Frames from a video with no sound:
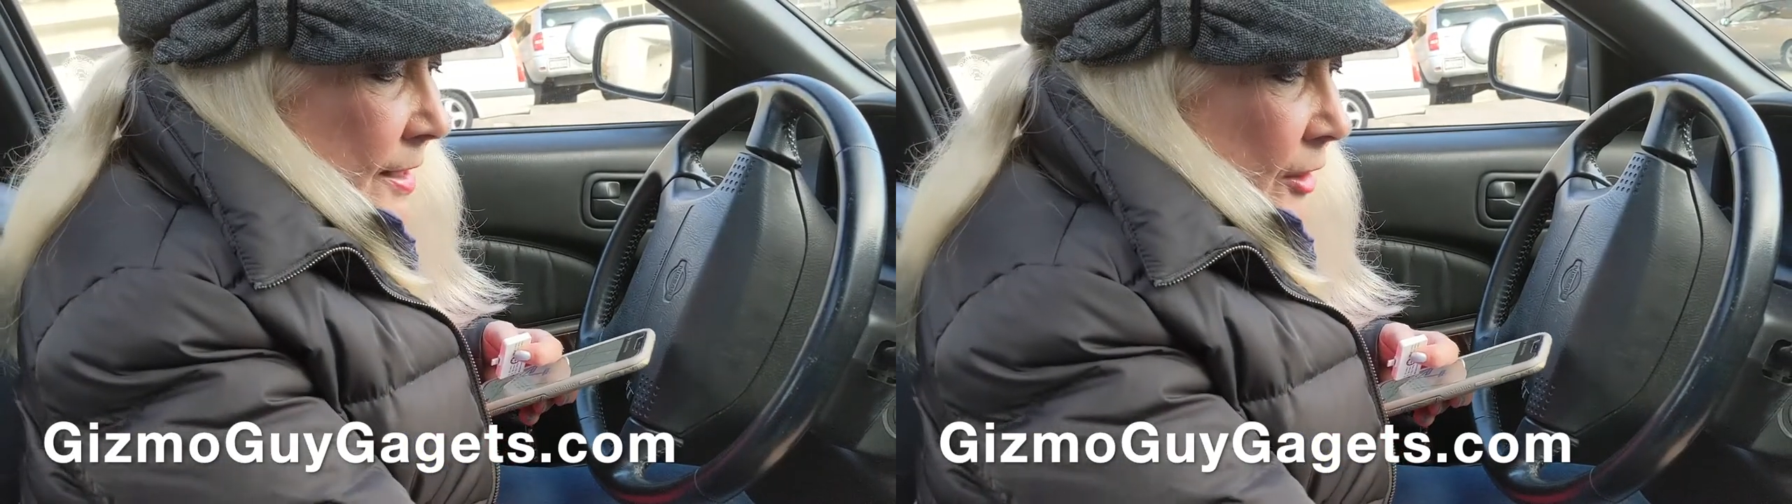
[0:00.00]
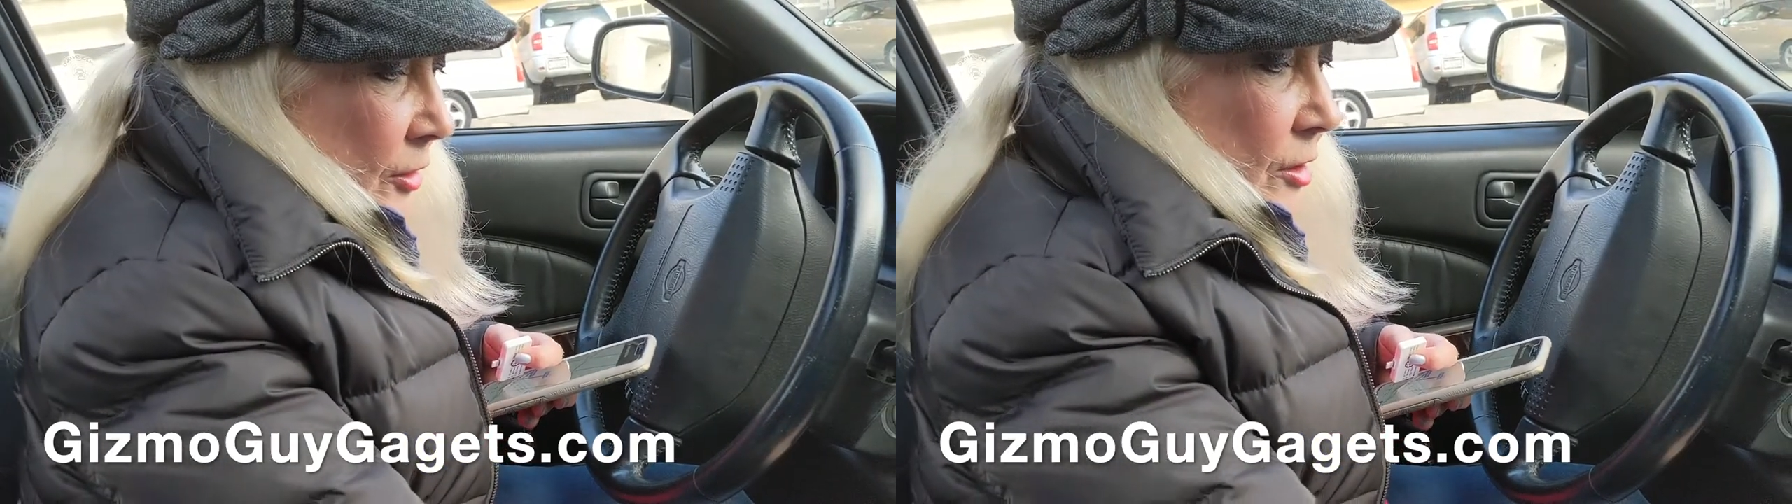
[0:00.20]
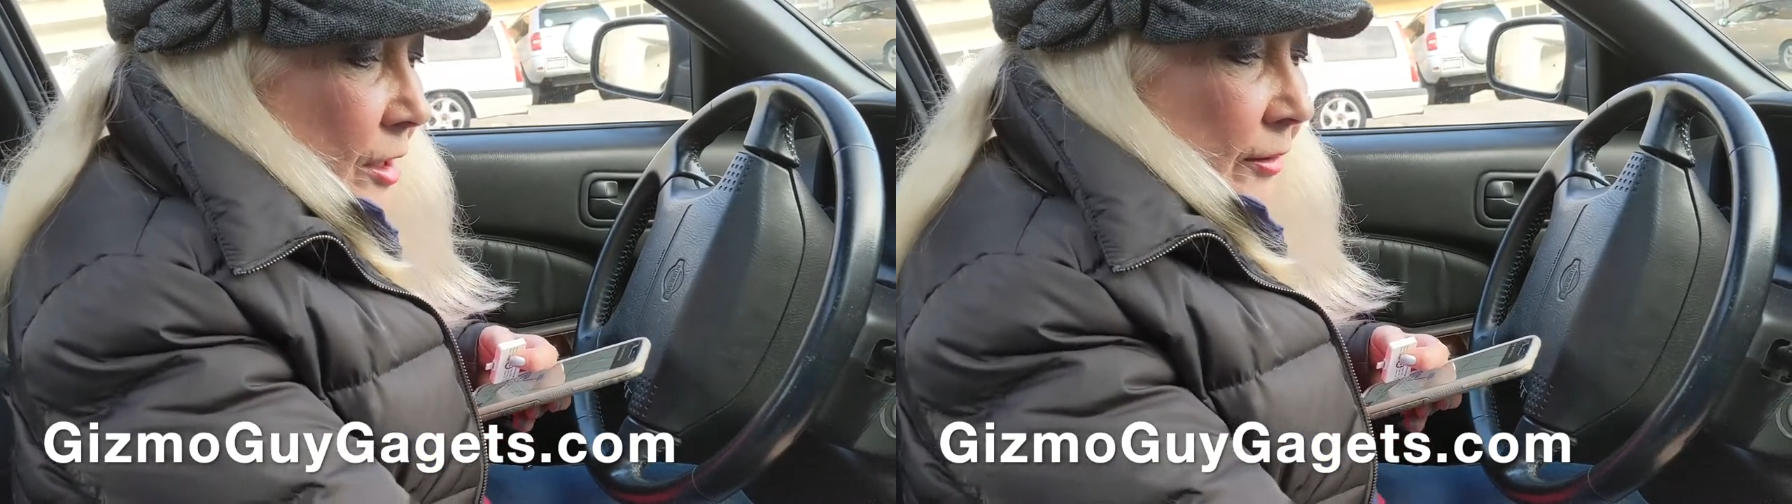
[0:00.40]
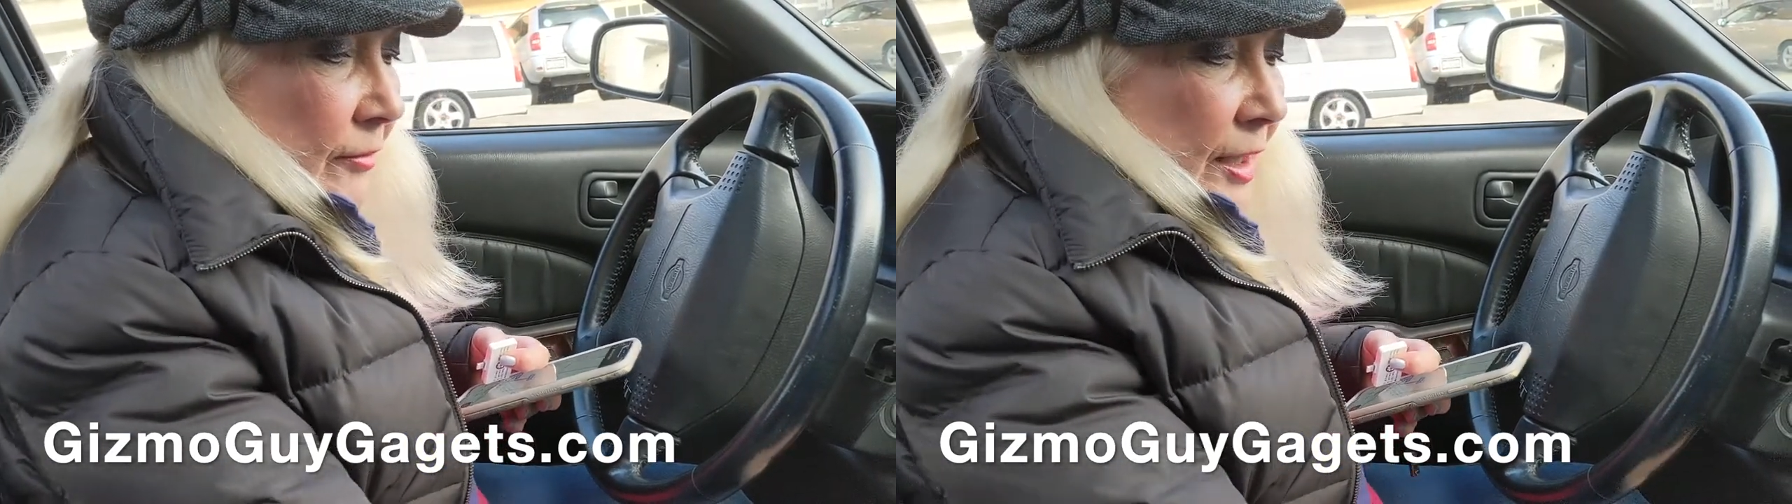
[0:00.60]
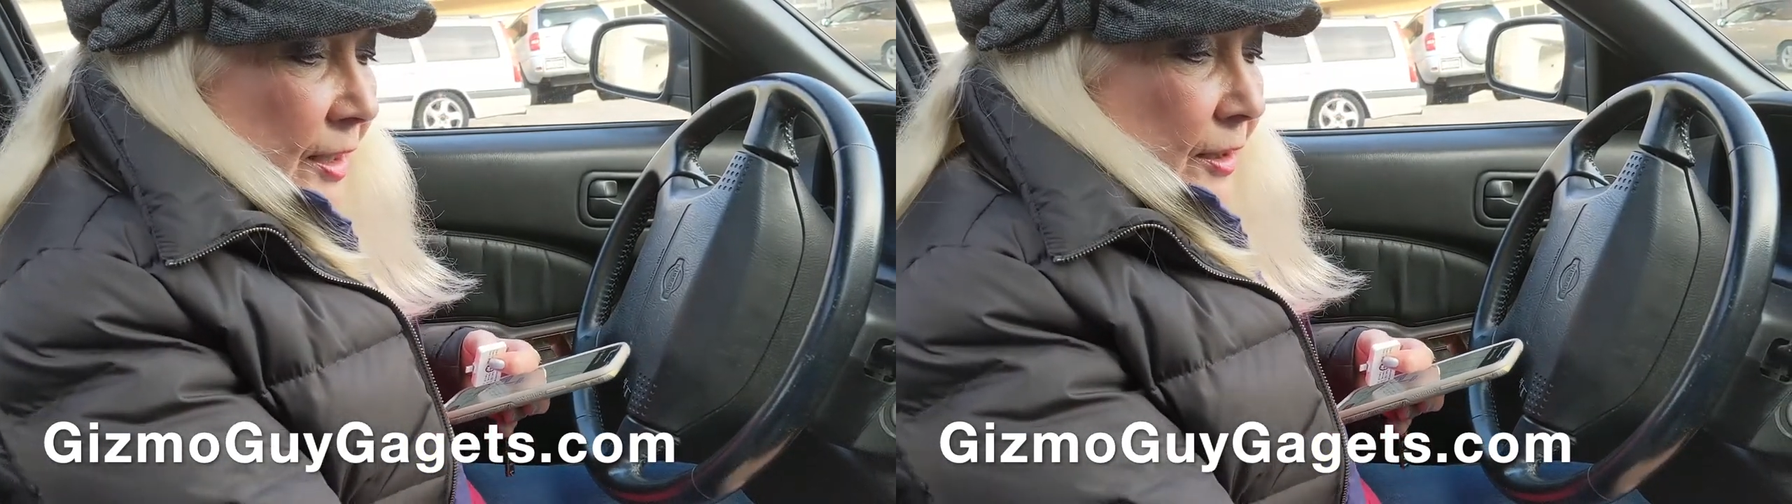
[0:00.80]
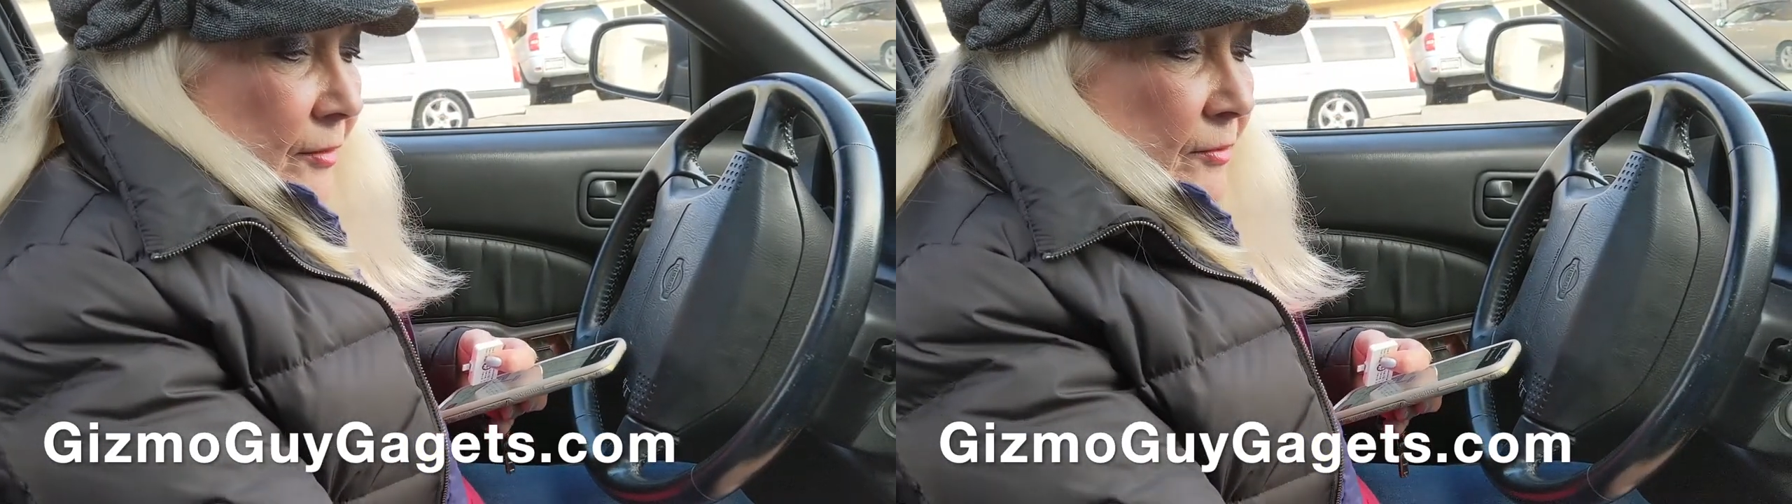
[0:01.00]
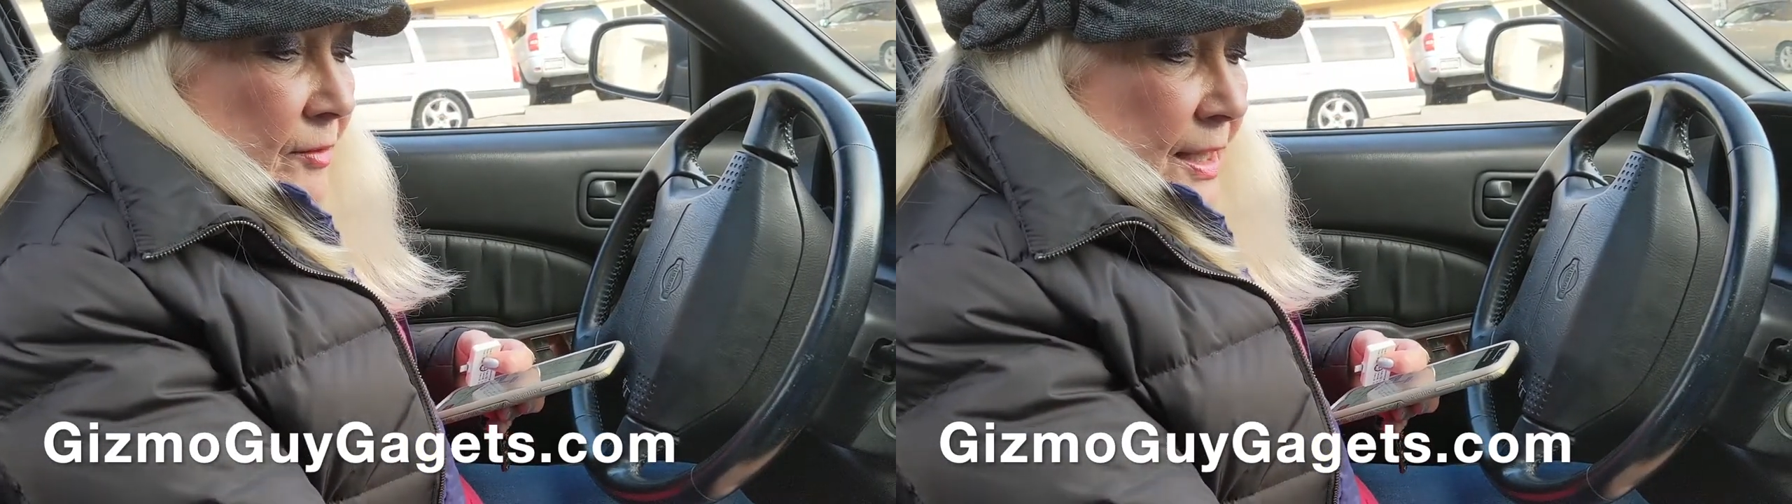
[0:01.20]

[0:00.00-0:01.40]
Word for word: set your car radio